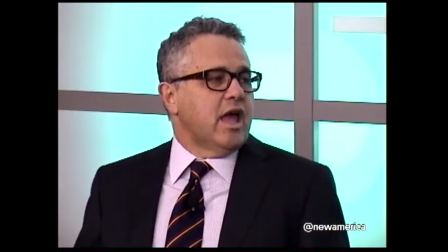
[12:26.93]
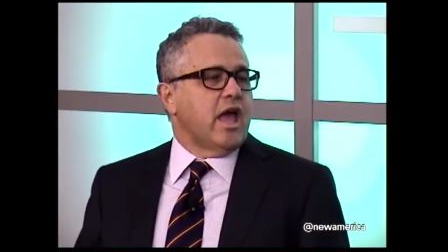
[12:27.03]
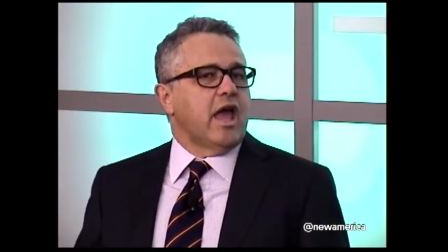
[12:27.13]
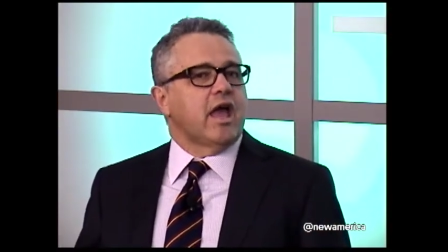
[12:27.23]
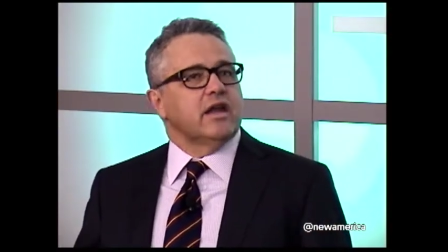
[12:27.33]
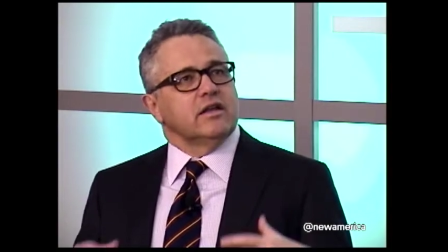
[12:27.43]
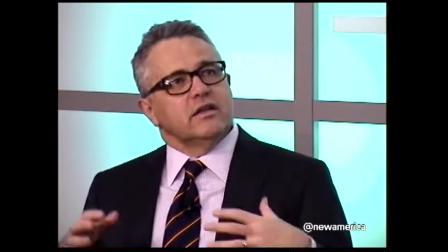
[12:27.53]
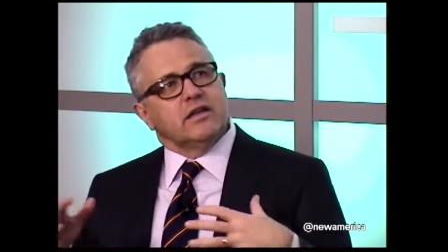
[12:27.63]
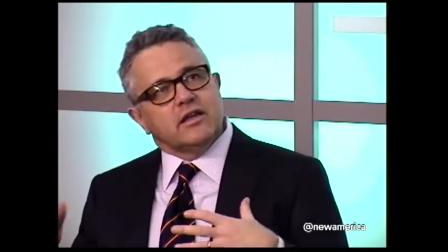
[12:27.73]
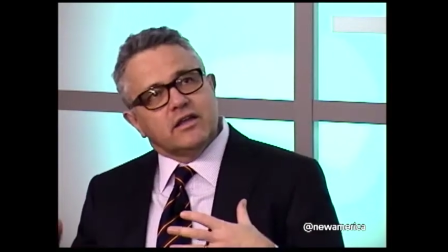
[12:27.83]
And
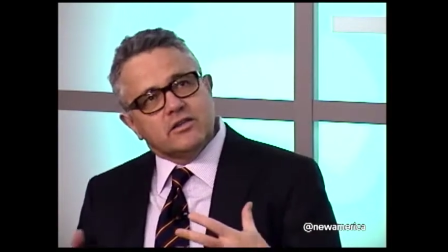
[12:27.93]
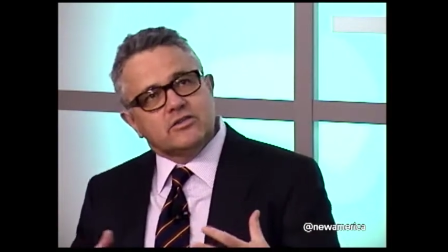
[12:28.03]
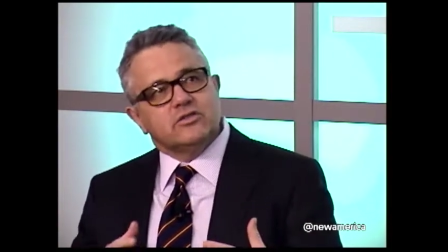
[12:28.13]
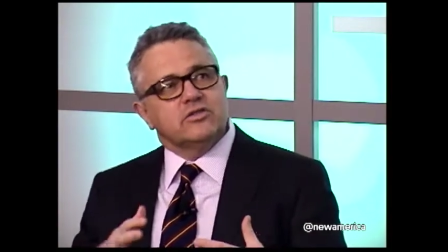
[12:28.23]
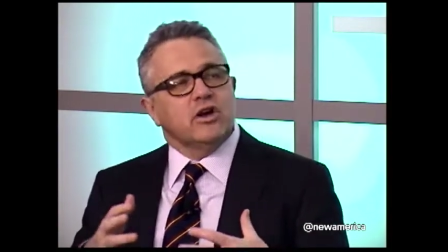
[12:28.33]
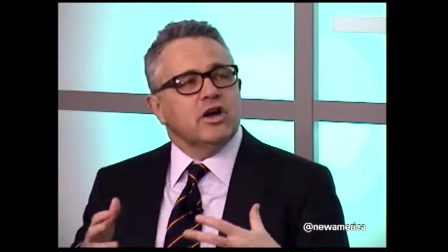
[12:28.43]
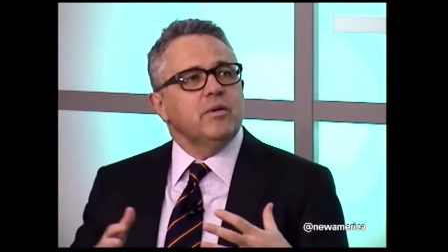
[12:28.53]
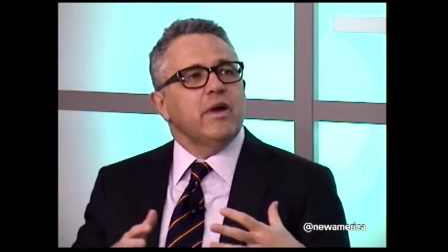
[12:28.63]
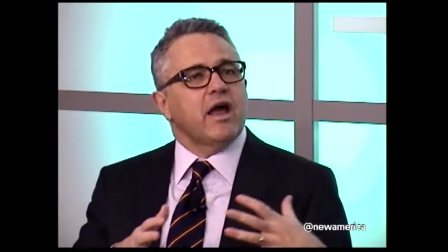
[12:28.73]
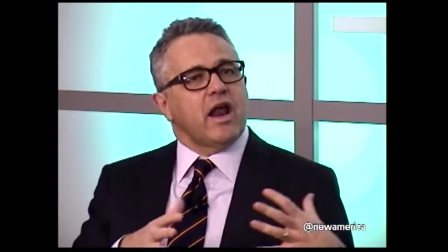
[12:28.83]
talk
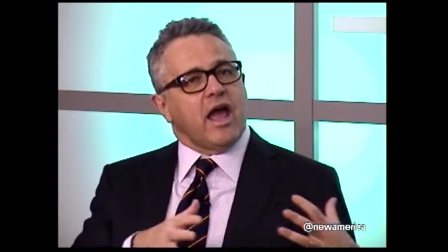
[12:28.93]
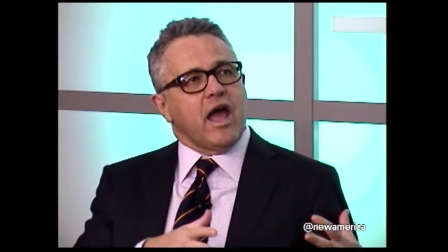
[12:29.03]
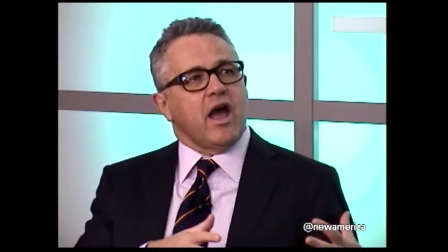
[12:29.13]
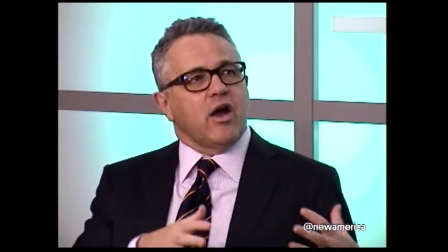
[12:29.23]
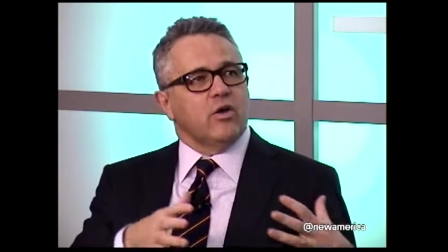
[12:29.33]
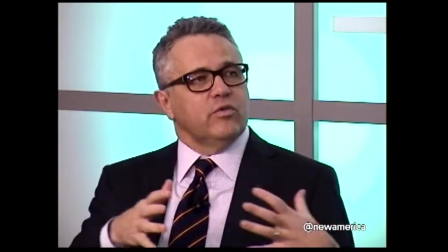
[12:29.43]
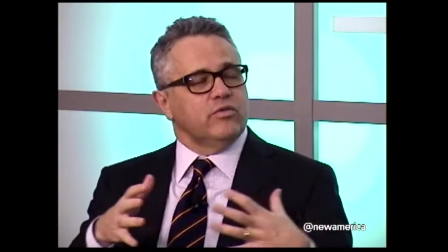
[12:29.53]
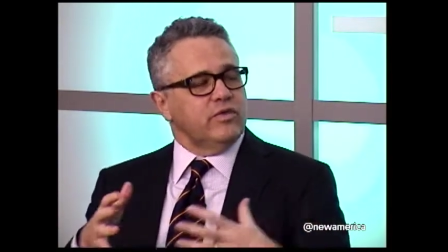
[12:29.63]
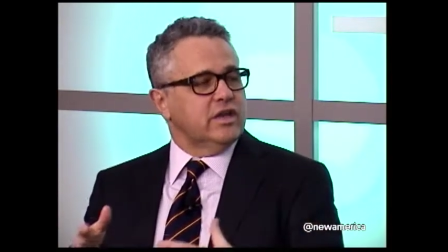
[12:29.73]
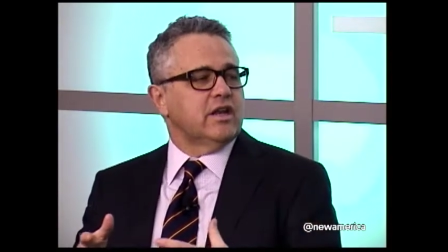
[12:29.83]
about how
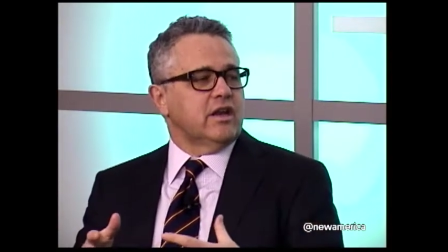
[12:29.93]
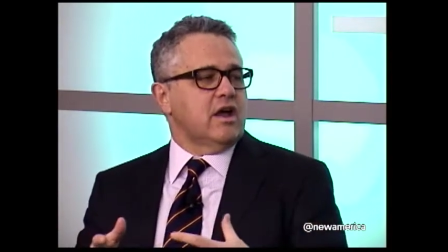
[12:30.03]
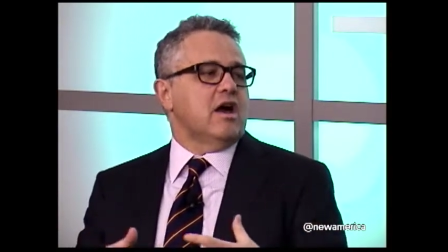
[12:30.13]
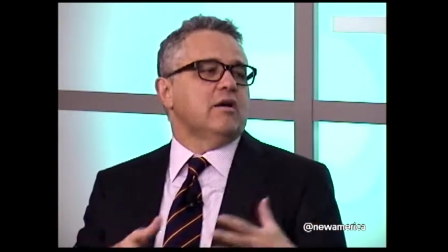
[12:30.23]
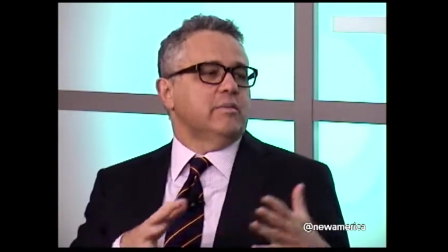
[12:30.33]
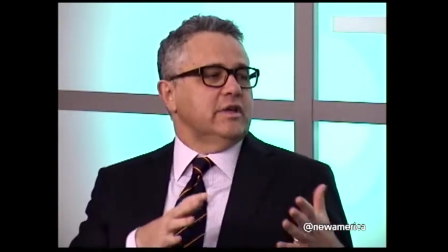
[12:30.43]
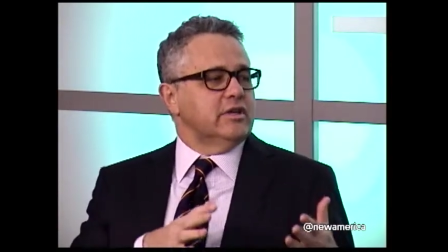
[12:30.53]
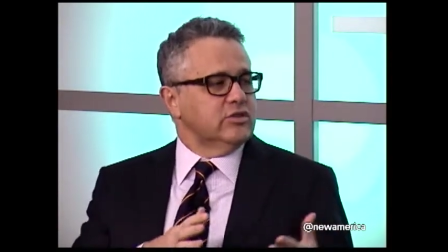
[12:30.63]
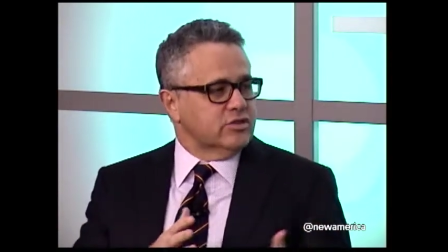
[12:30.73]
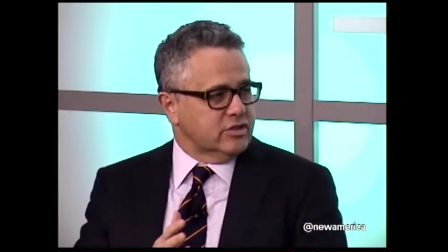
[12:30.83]
Vietnam
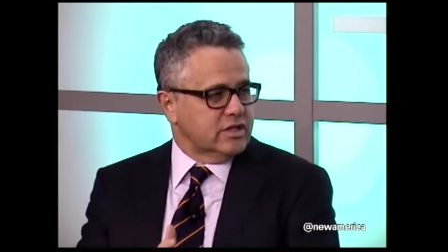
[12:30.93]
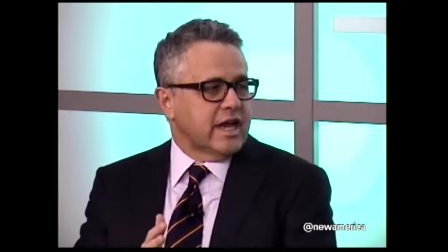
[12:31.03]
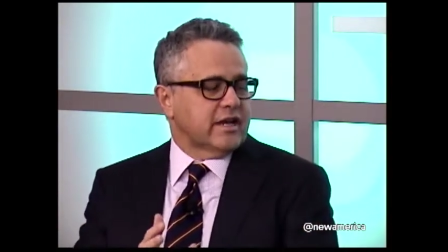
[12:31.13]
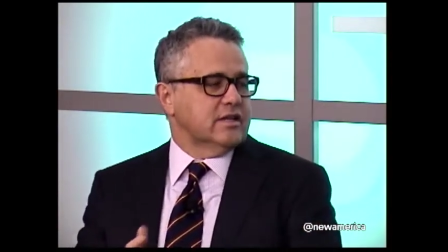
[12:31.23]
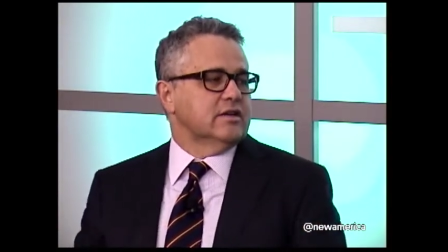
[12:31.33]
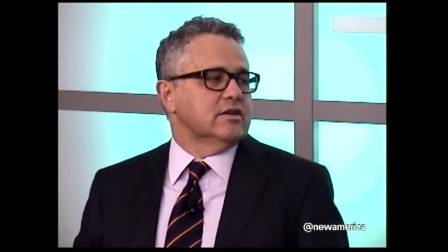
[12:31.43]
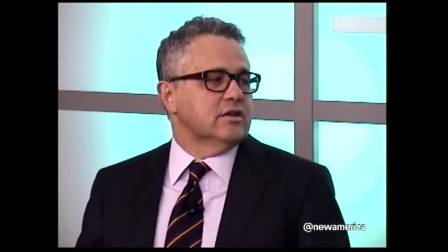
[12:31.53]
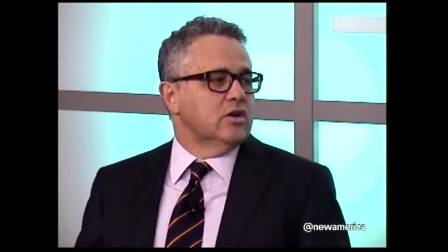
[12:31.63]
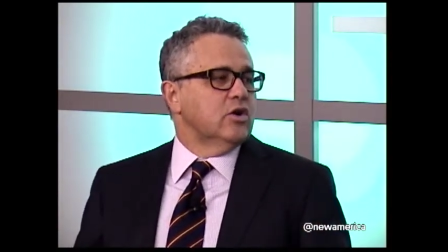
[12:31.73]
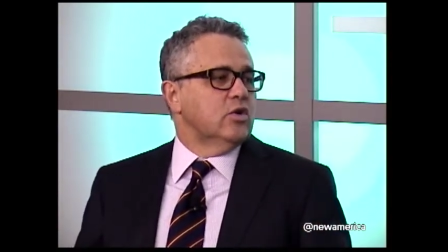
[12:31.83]
intersected
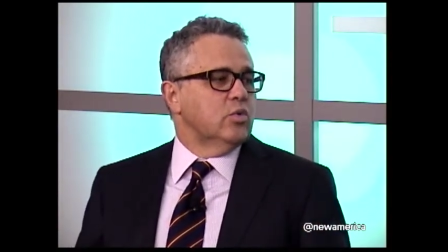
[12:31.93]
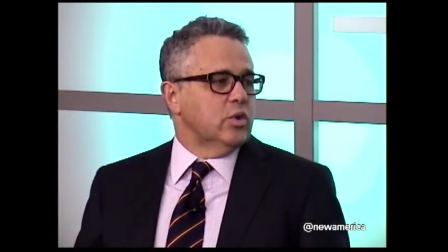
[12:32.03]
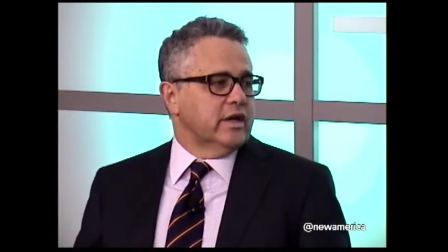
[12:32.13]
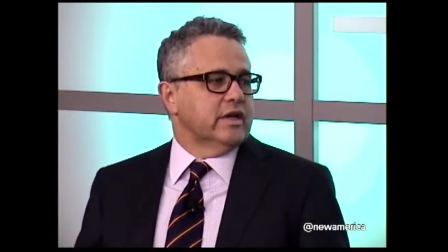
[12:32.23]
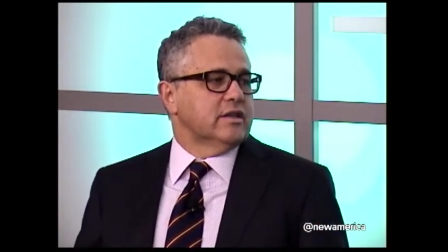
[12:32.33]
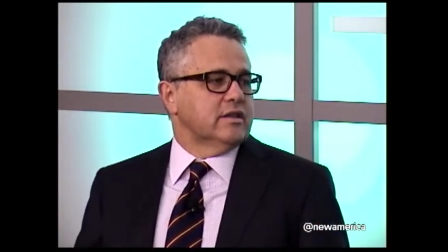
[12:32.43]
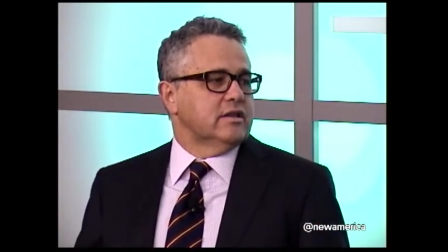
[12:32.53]
with